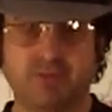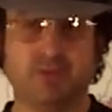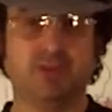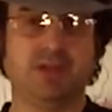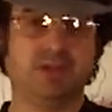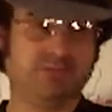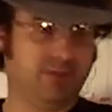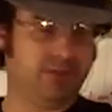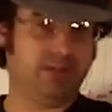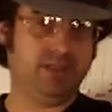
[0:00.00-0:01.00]
for
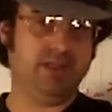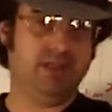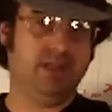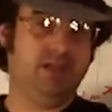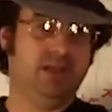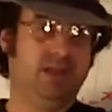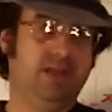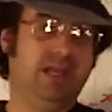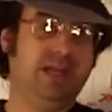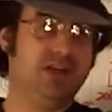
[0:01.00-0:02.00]
the
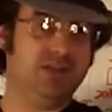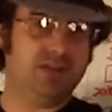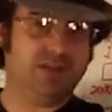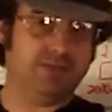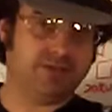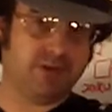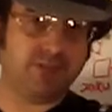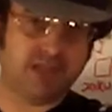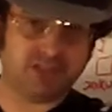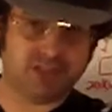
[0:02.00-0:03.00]
energy from that